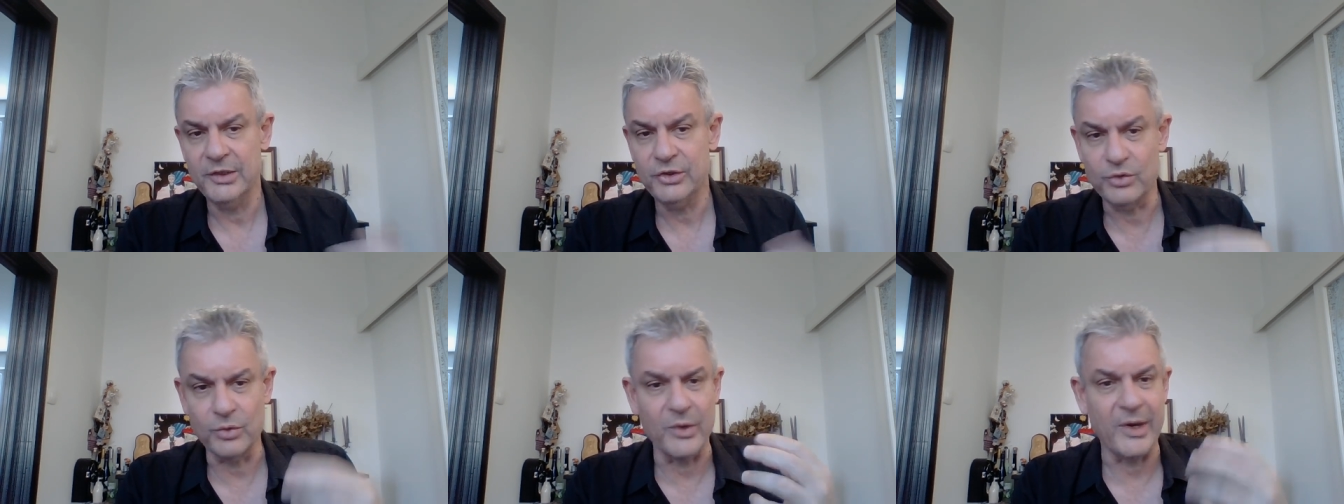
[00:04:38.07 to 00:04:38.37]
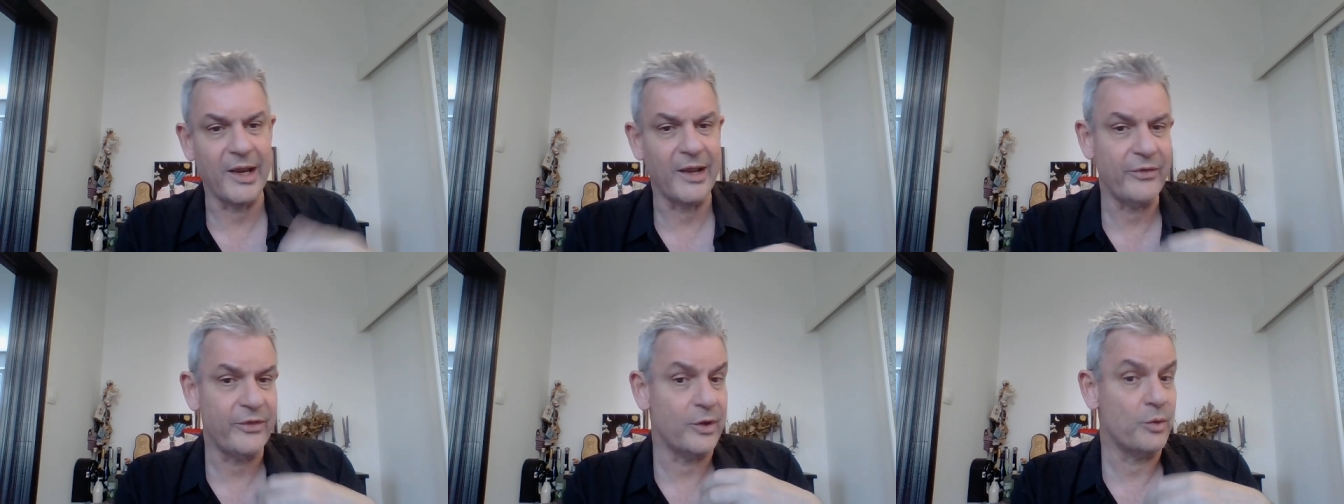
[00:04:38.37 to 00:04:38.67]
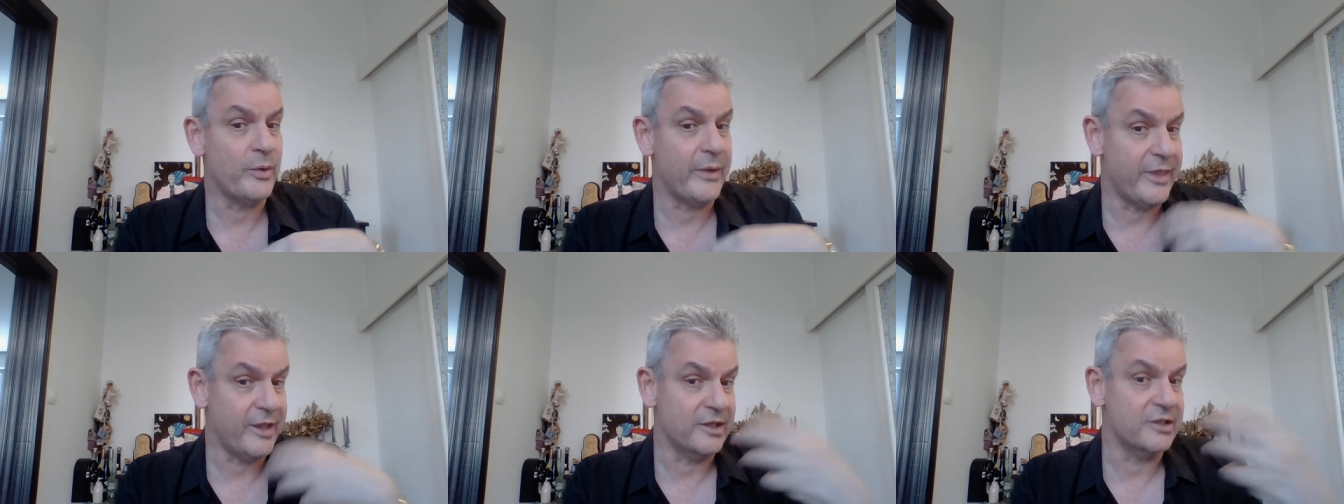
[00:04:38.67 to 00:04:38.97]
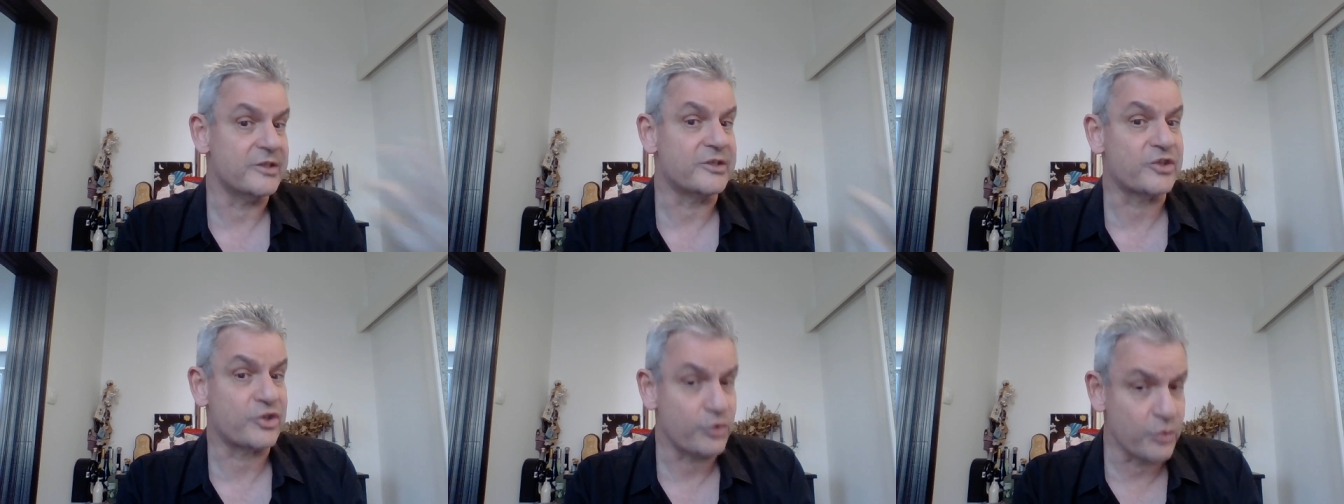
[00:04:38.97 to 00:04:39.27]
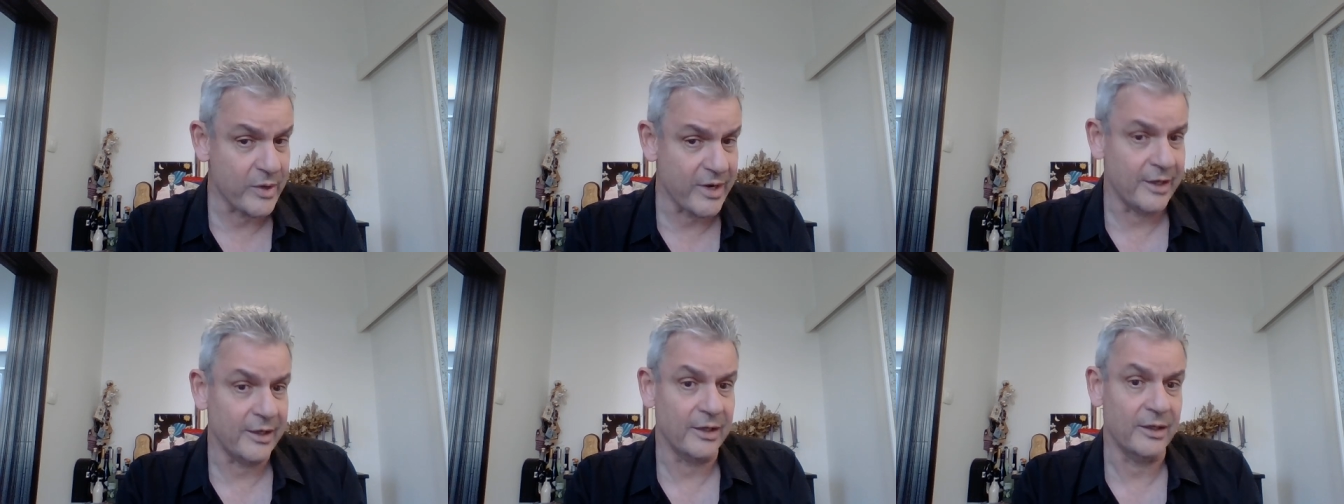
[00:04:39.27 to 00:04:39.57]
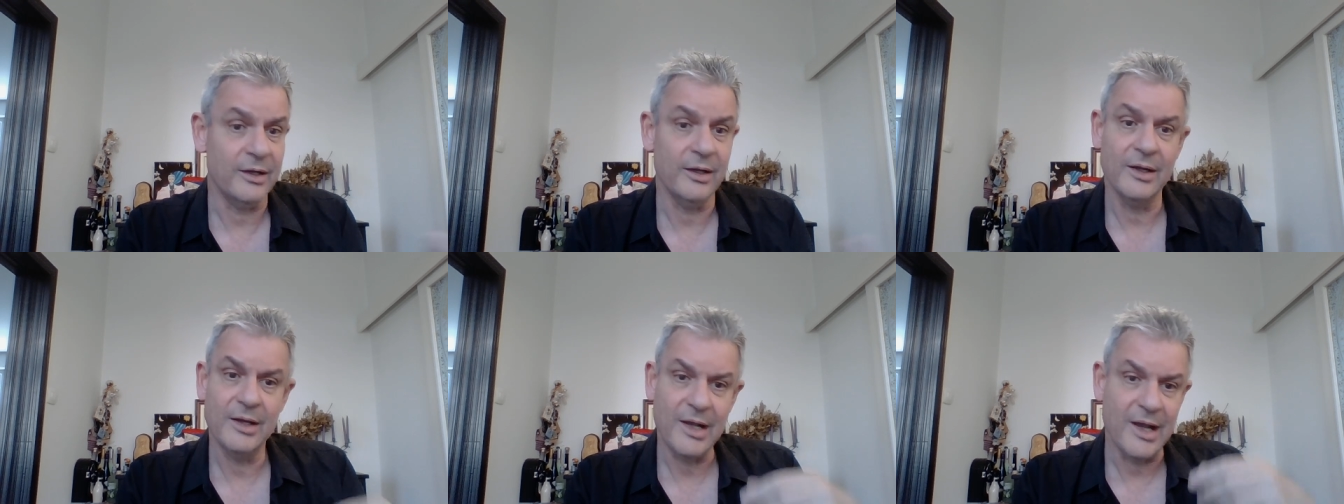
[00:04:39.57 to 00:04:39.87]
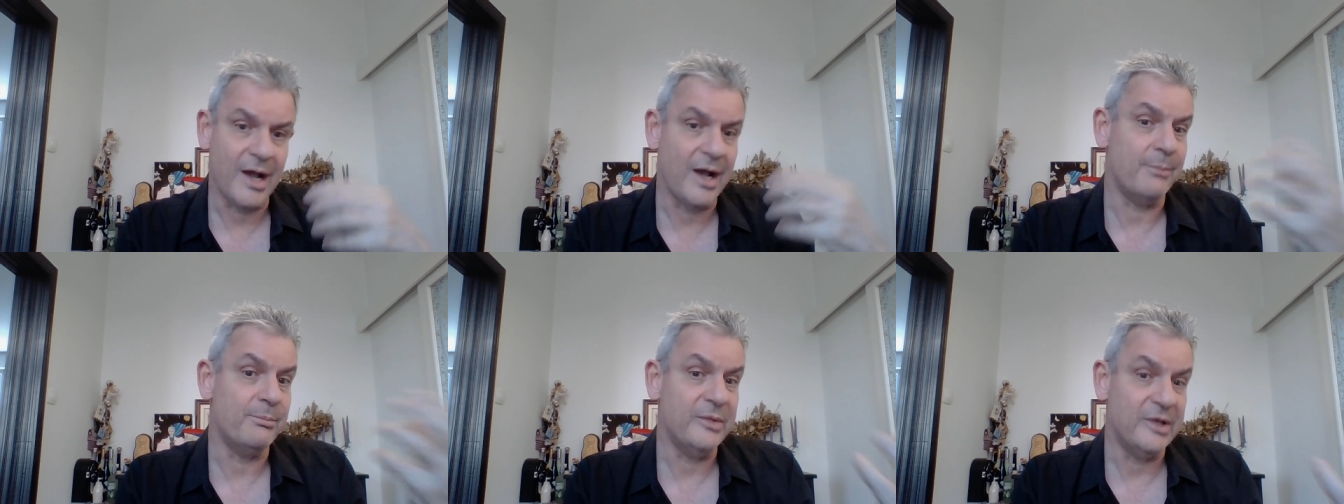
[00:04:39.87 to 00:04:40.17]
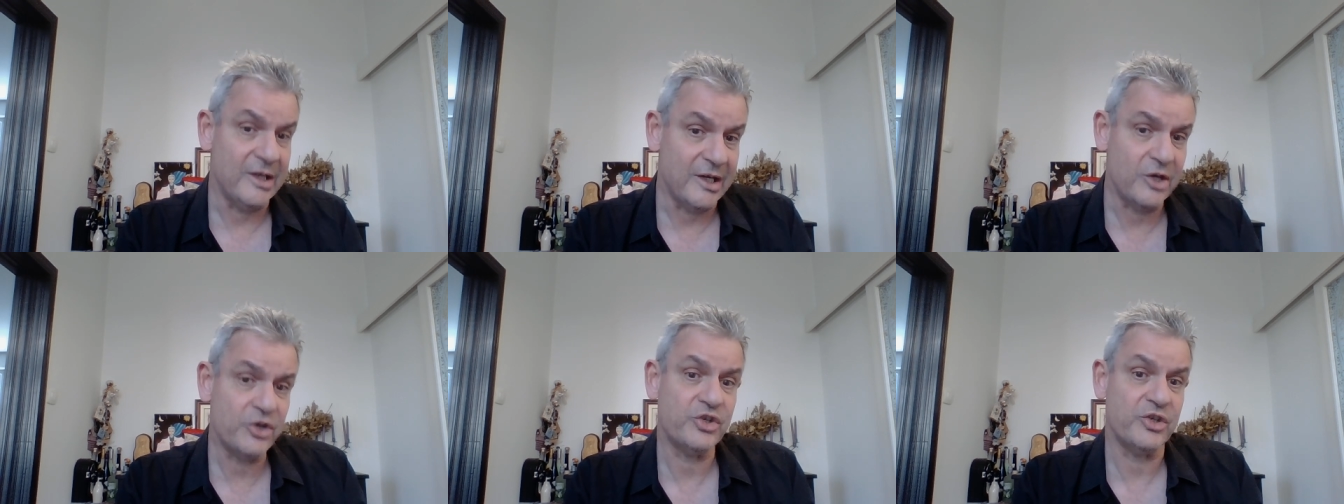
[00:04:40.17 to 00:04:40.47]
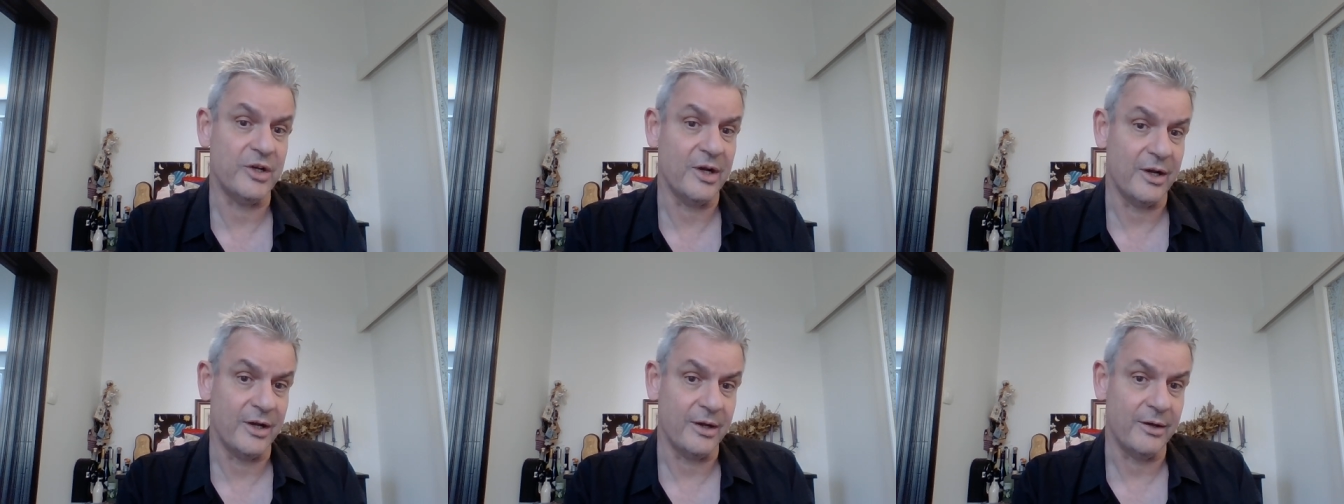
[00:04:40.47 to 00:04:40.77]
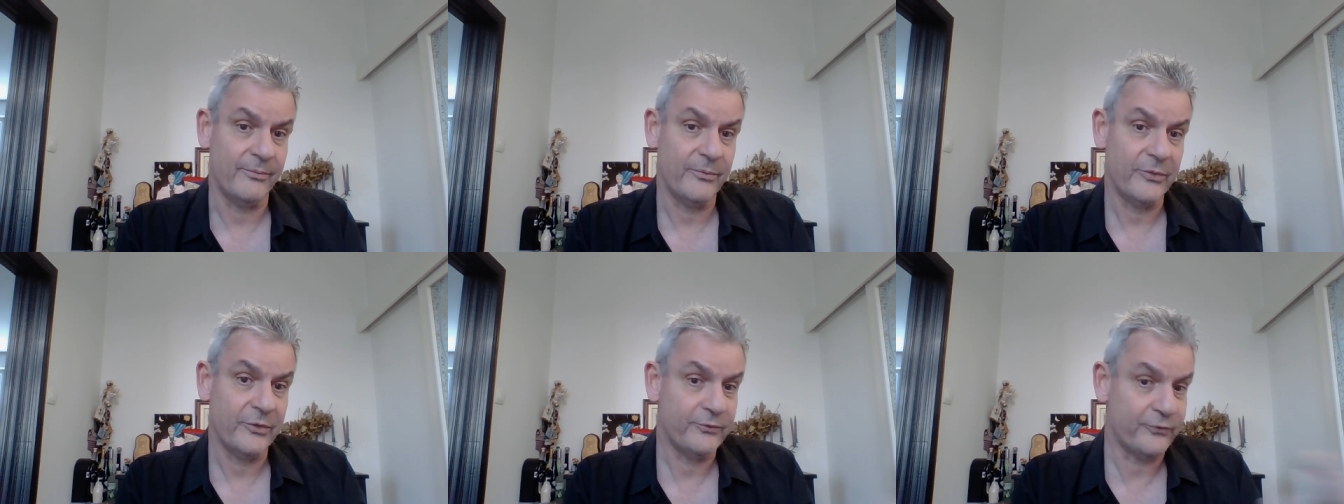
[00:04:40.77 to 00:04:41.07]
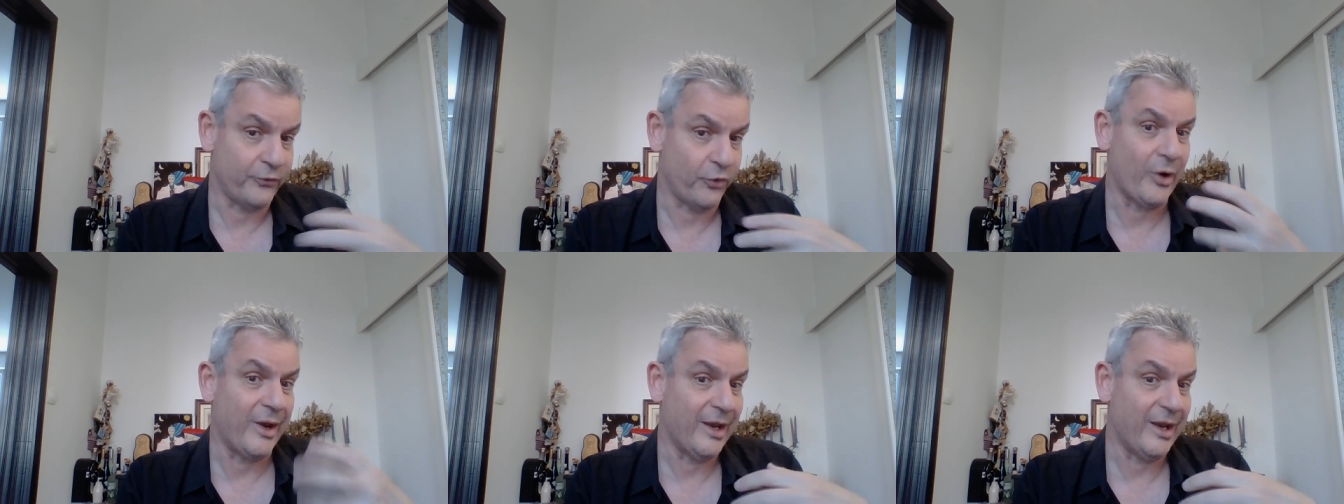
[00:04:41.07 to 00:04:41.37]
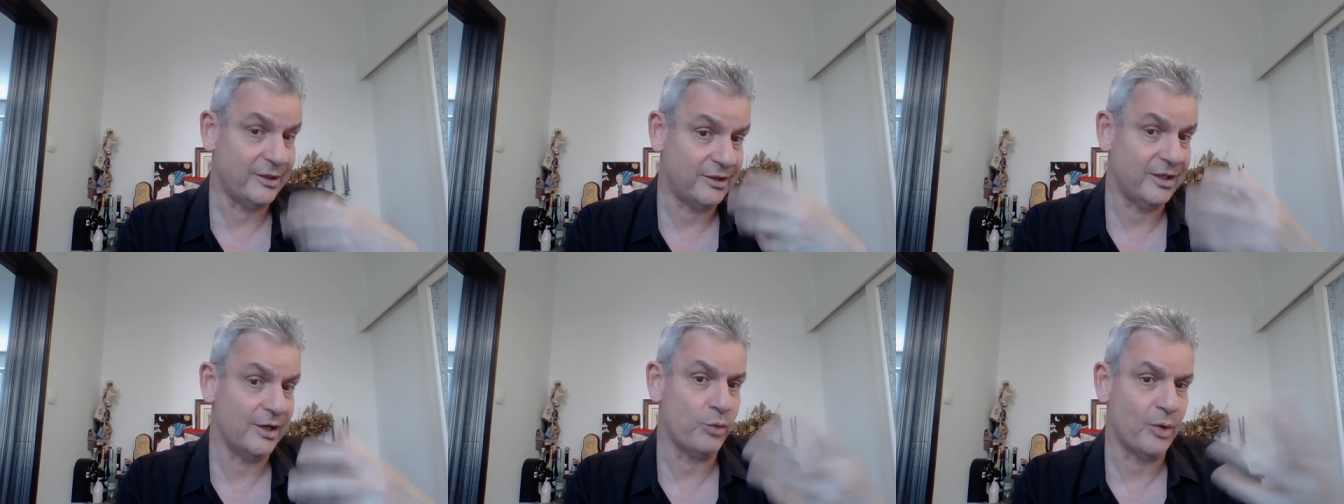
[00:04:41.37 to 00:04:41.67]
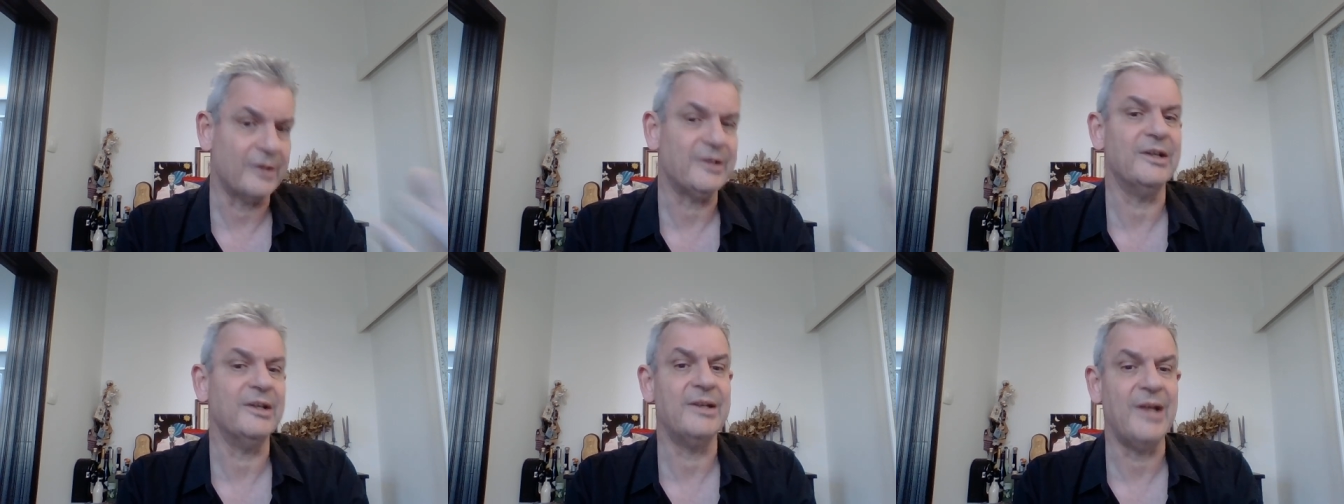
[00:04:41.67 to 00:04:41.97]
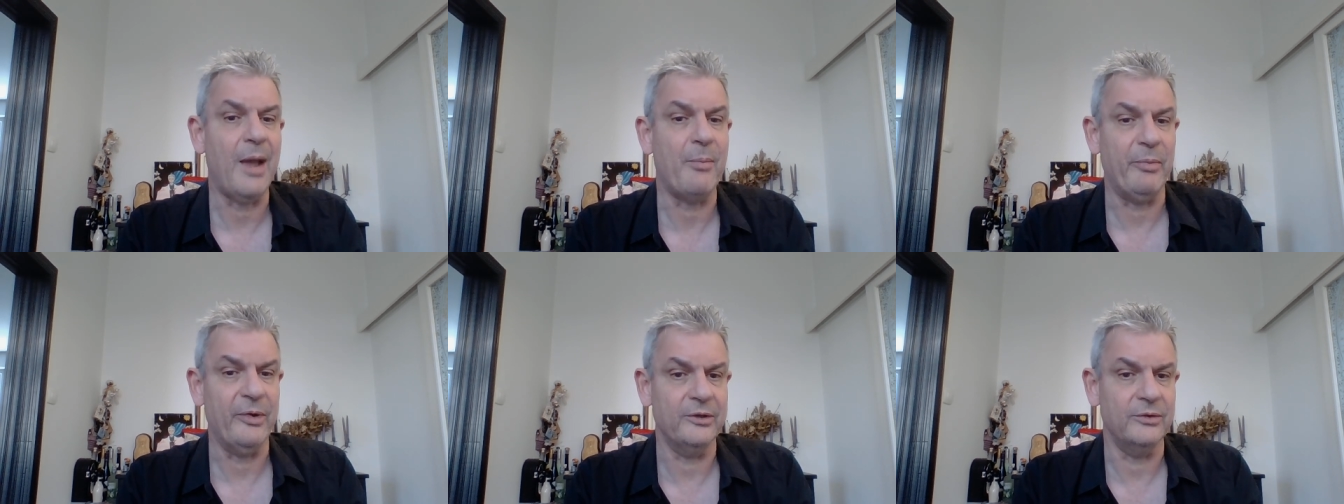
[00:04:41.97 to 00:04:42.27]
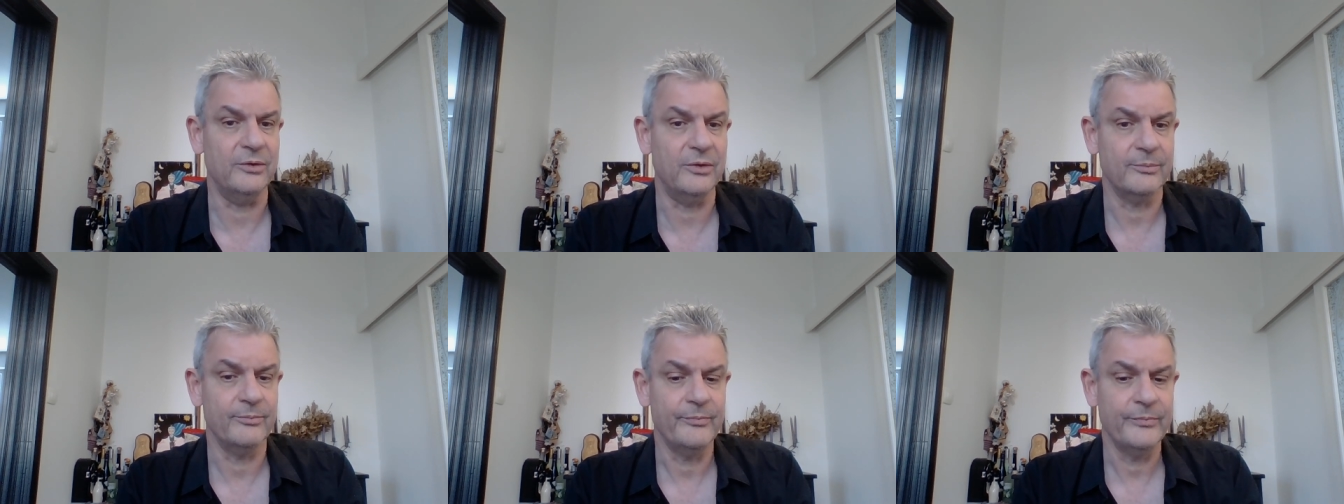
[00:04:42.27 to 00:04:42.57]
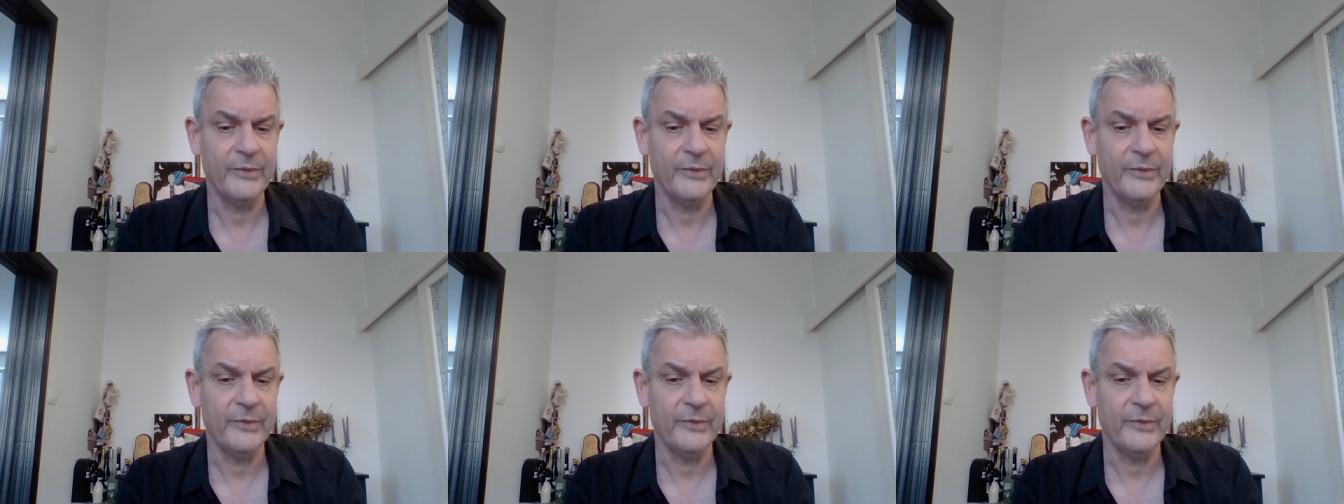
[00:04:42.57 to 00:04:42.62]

together with the ensuing amnesia, forgetting what had happened.